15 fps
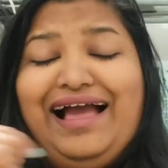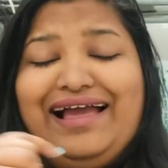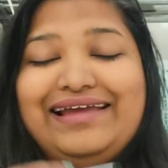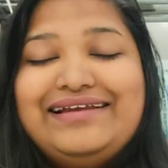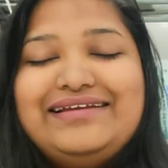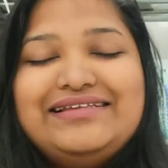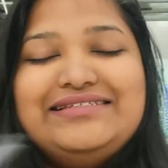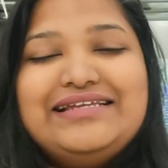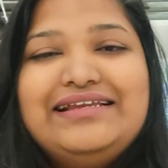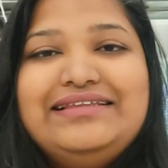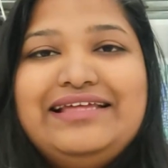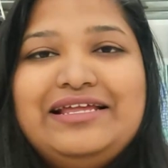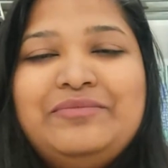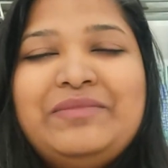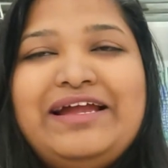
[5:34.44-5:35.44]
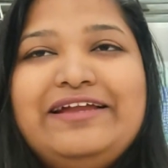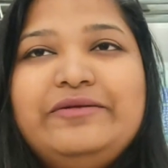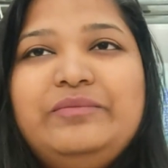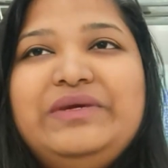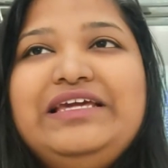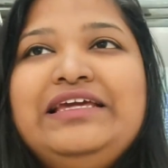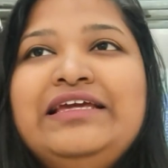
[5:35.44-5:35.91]
I understand there
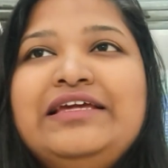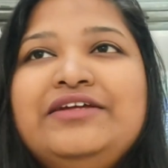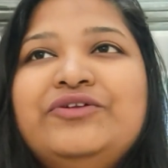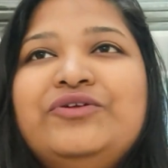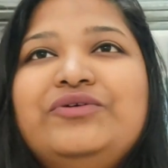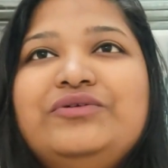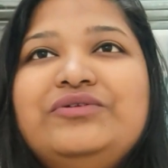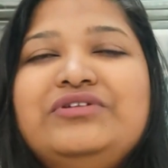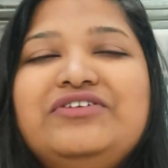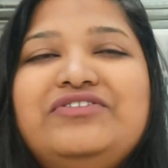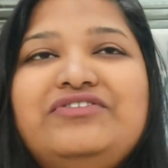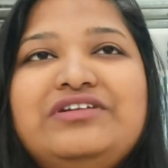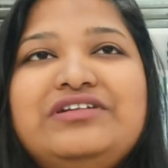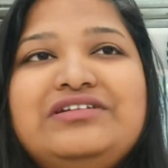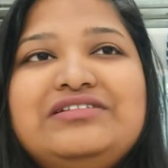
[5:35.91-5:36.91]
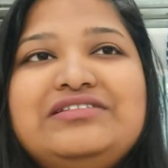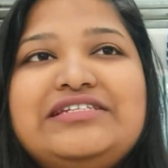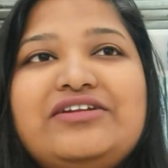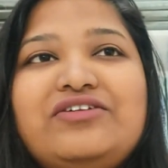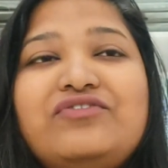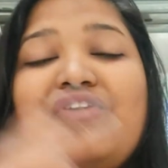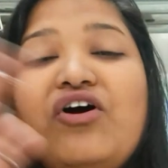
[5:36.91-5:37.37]
might be, different
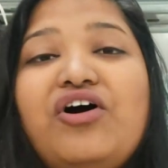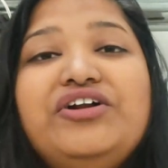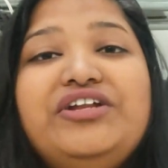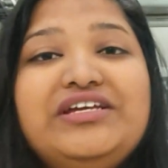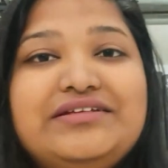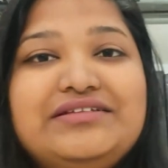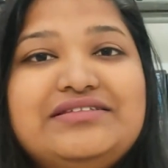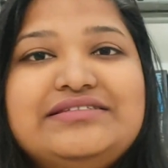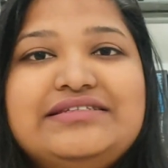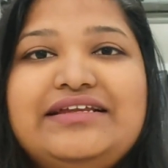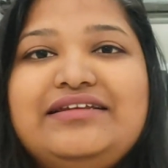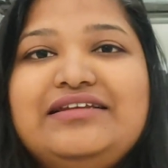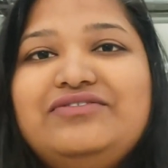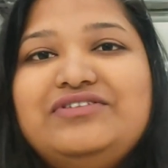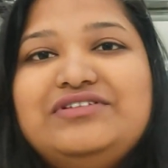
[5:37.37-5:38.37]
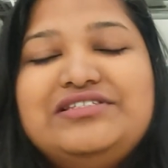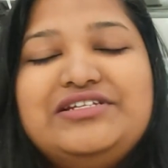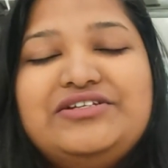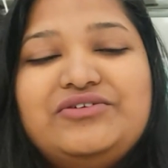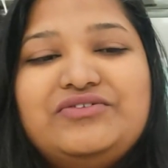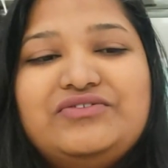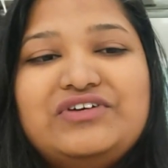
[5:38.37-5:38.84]
set of audience and different
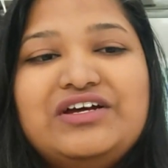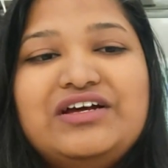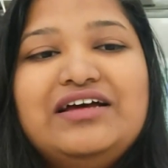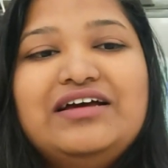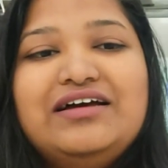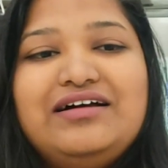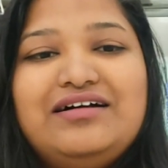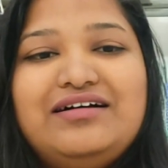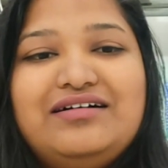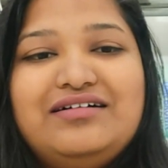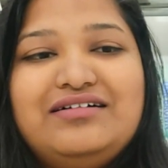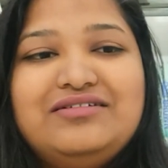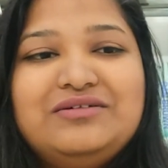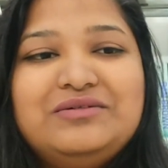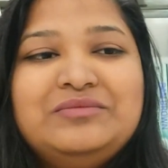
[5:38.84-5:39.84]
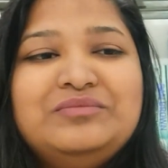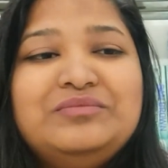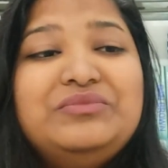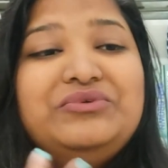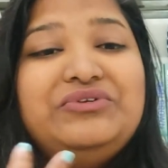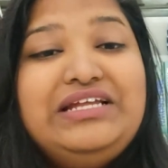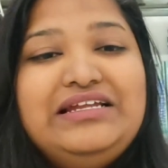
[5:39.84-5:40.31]
set of
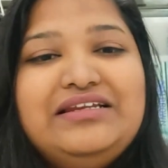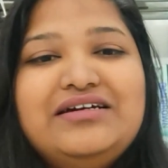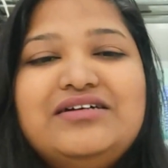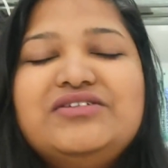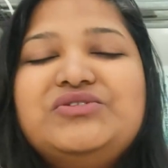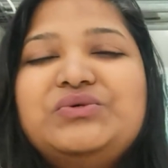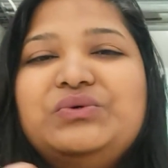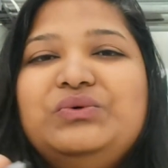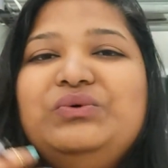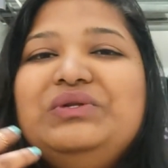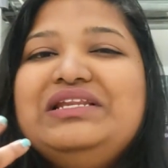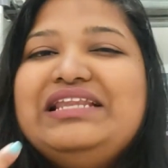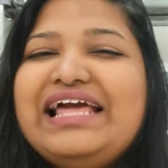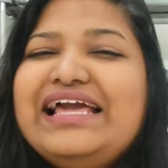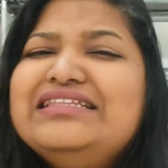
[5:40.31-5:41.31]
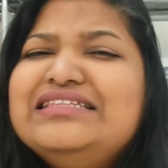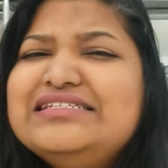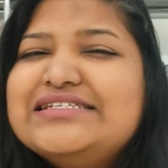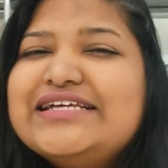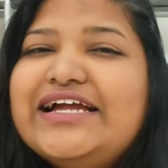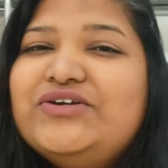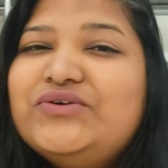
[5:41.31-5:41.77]
readers who like
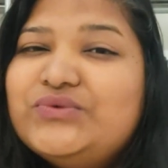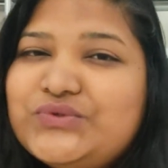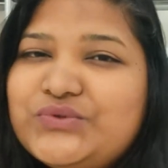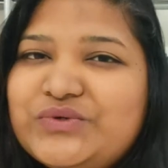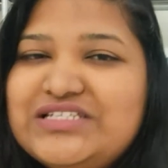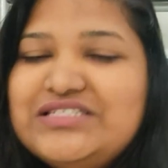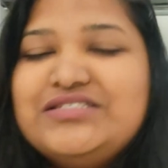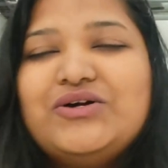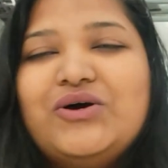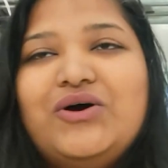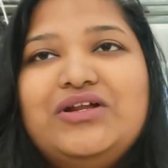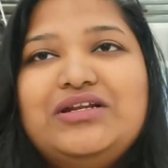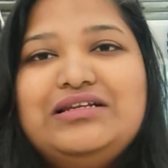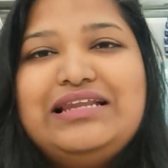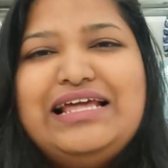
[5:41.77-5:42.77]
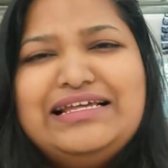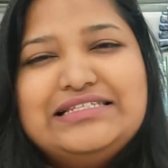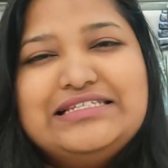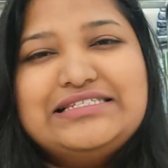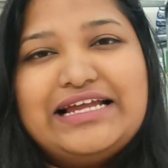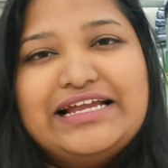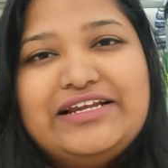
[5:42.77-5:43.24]
this kind of twist or like
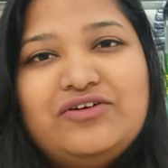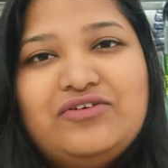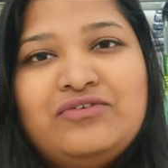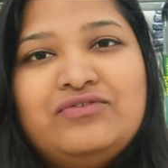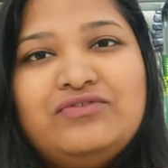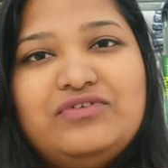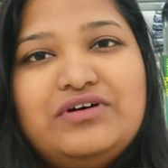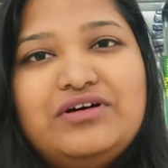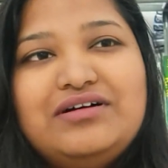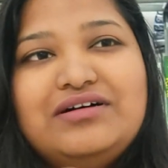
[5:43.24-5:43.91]
this kind of